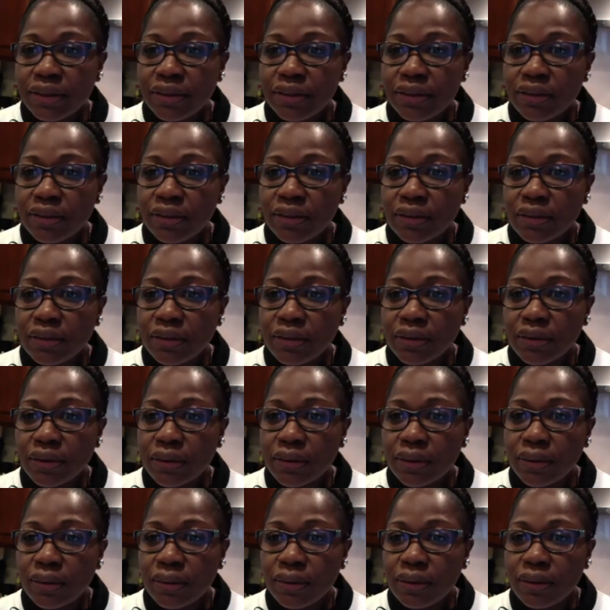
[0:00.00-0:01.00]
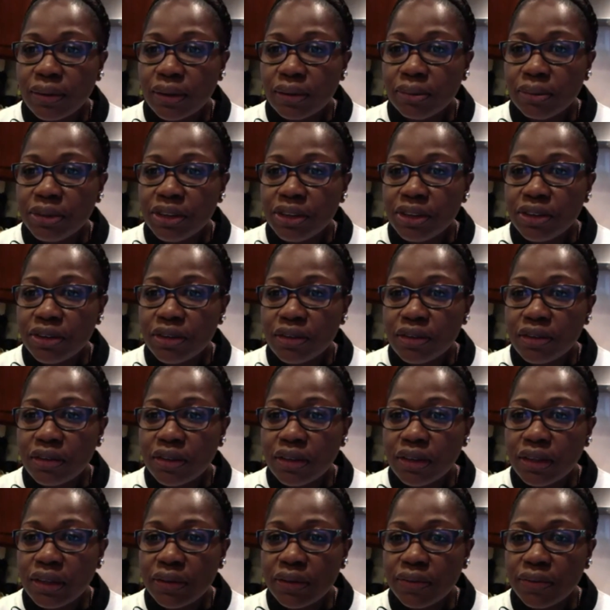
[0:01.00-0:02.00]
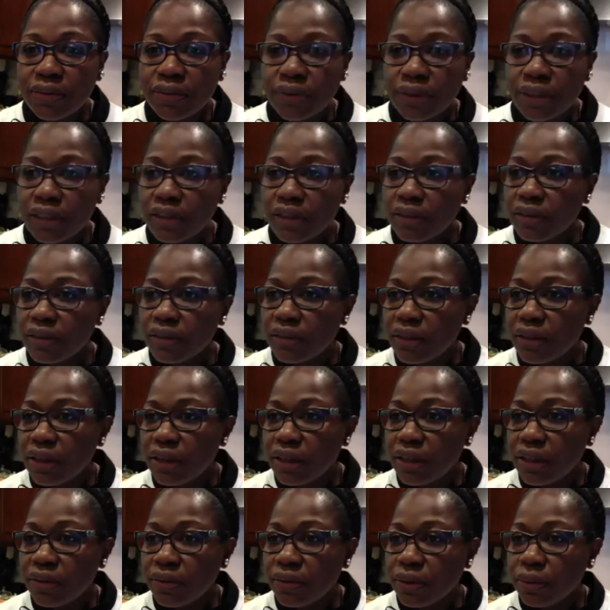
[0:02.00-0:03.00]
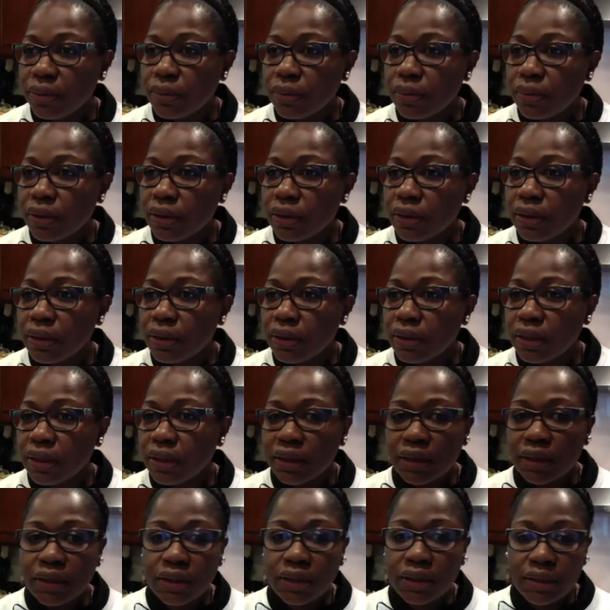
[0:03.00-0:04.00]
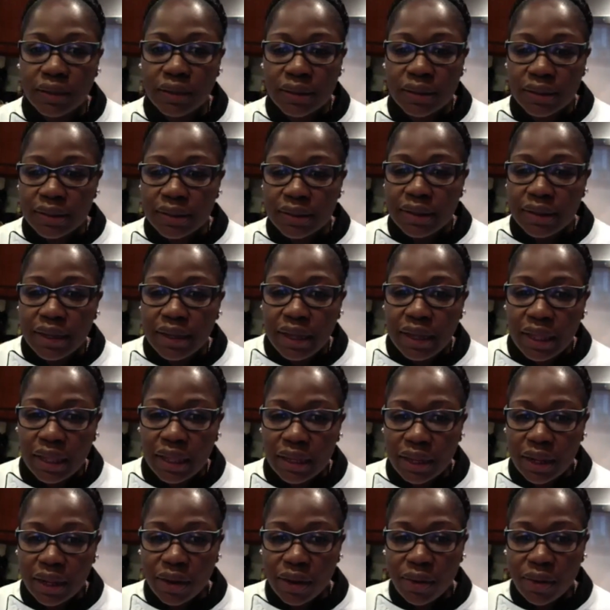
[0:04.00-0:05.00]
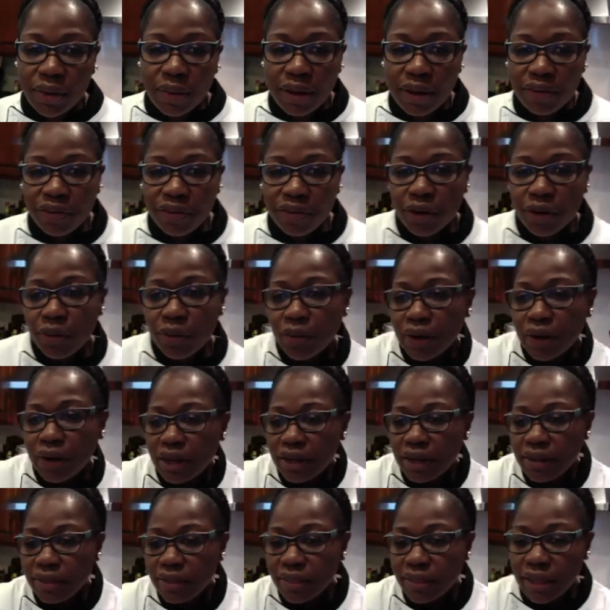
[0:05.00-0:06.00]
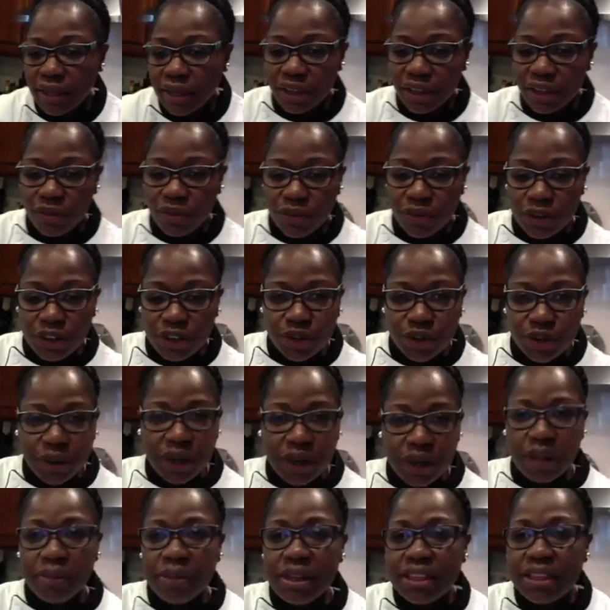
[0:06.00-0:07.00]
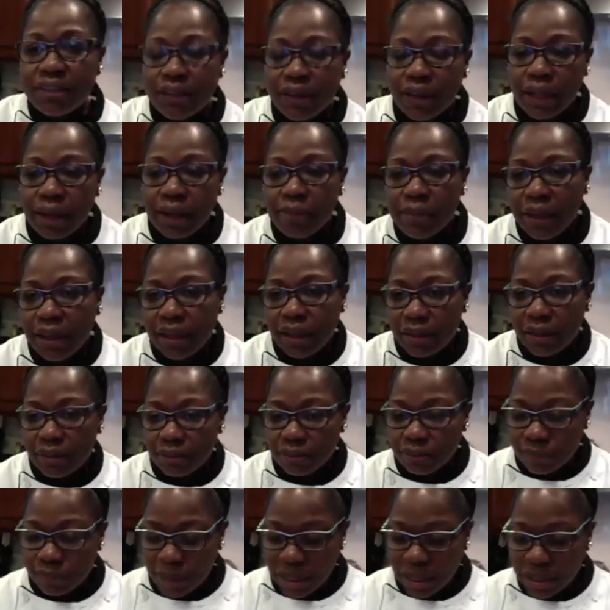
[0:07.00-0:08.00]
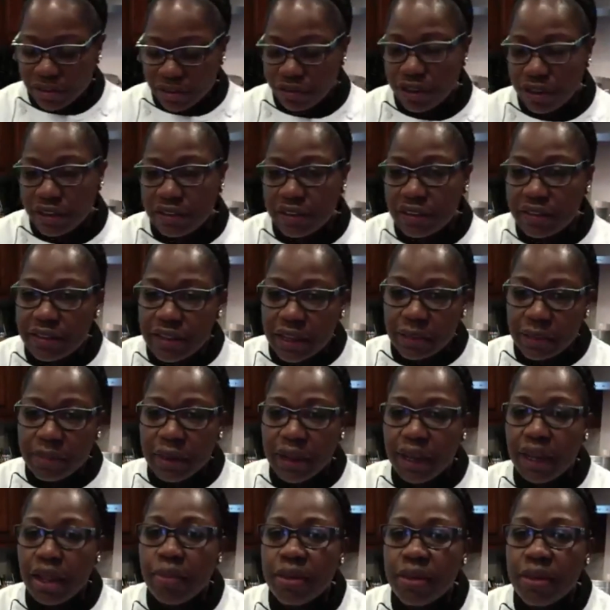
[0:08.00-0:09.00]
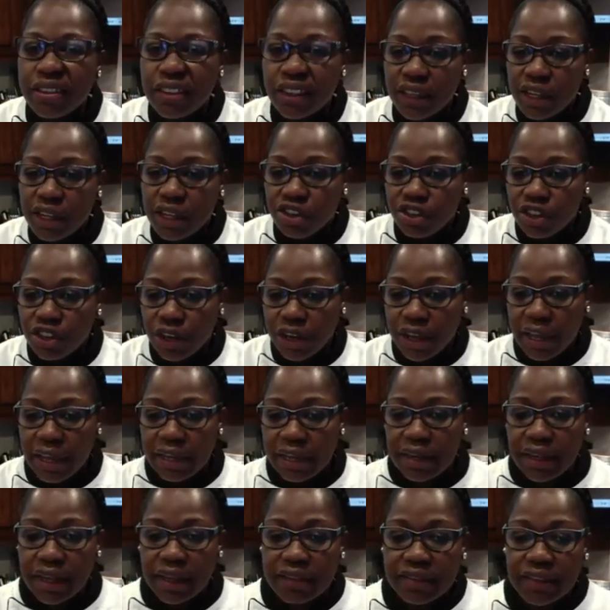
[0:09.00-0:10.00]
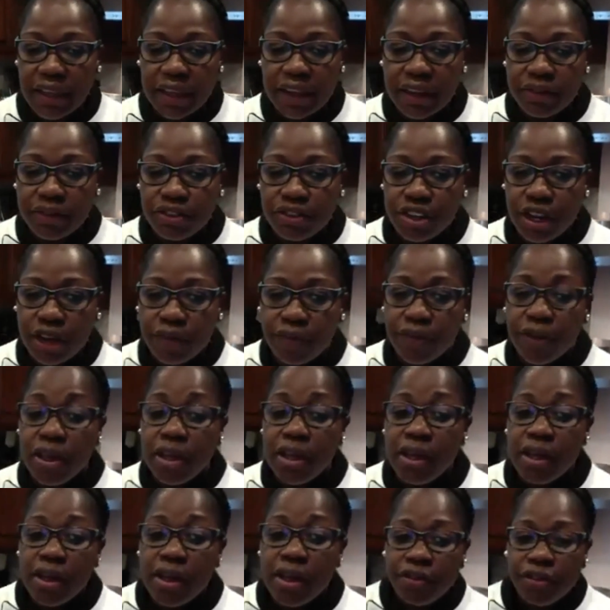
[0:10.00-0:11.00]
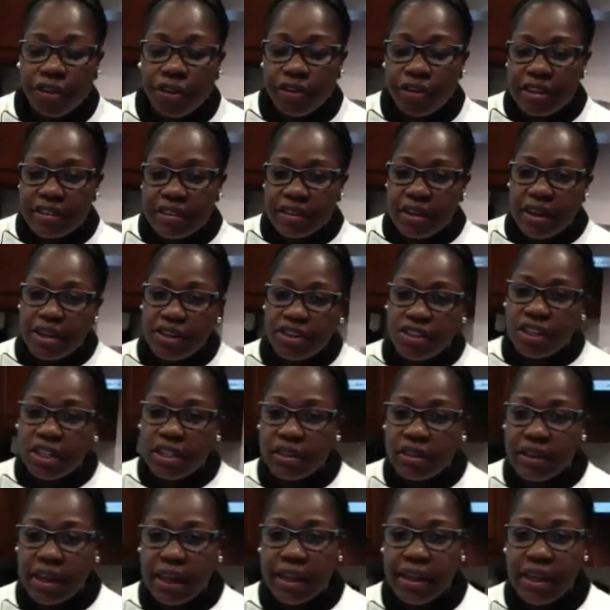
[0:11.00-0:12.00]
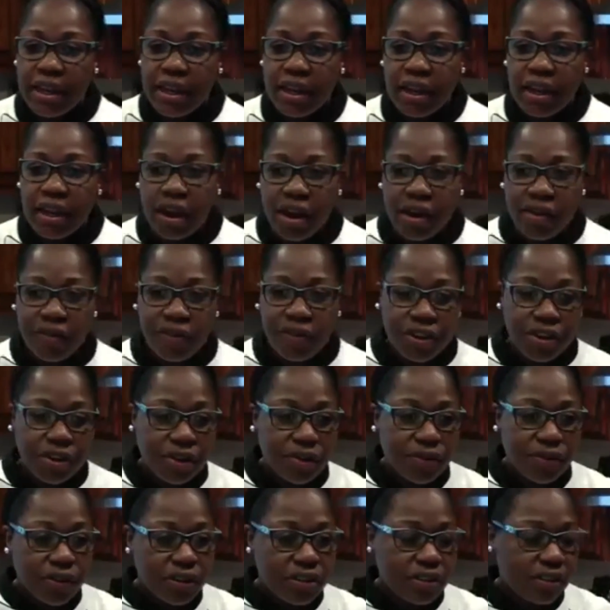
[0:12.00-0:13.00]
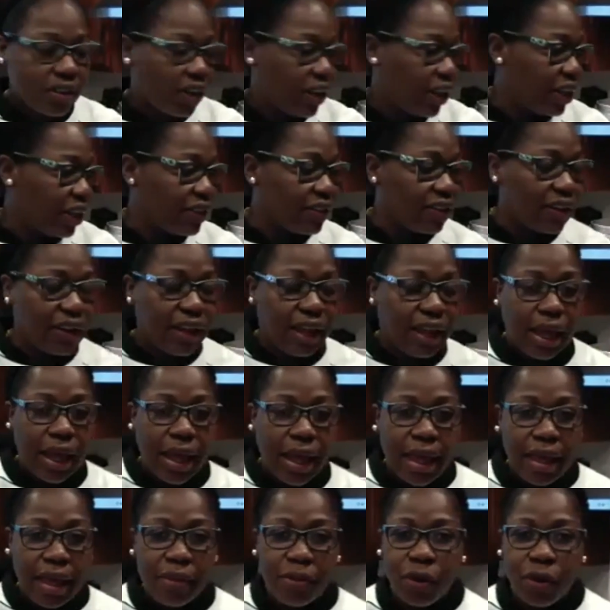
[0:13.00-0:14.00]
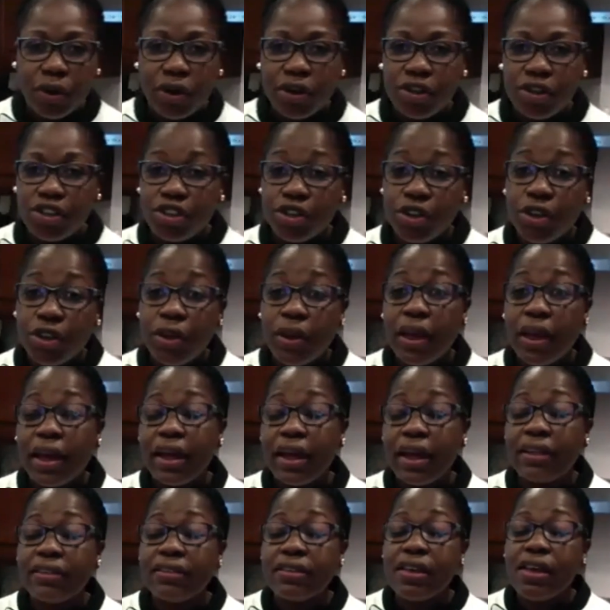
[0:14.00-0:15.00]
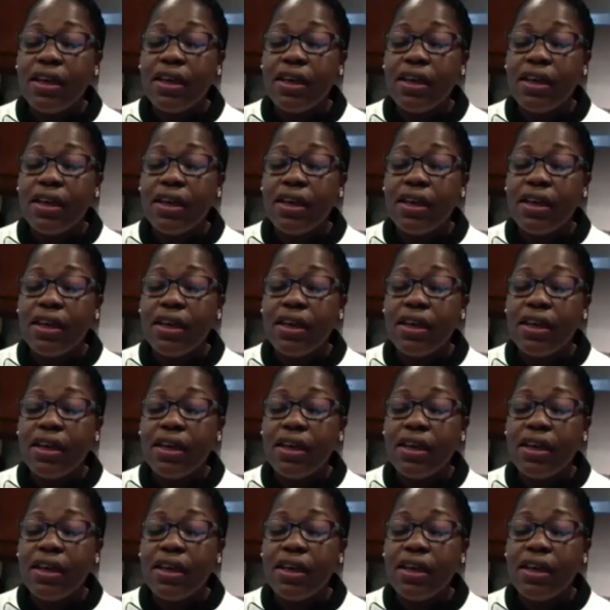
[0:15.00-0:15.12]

So let me just see if I can see everyone. Hello, everyone. Thank you for joining me today. As Krista said, my name is Akeisha Hayde, the Executive Chef for Residential Dining at Harvard University. And today I am going to show you guys